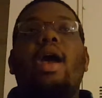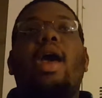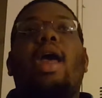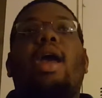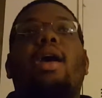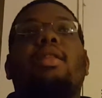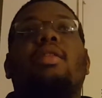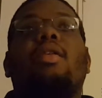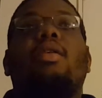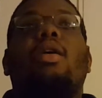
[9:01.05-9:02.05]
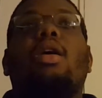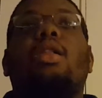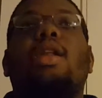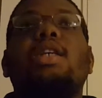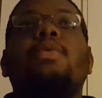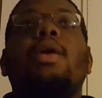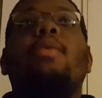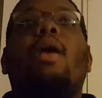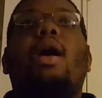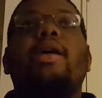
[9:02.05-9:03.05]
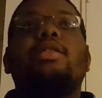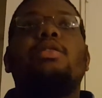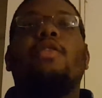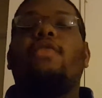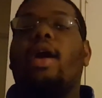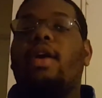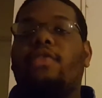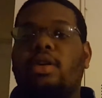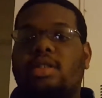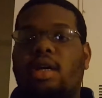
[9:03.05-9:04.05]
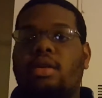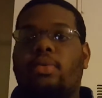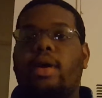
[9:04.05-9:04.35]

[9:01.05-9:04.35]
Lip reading: And let's rewind to the very first set of the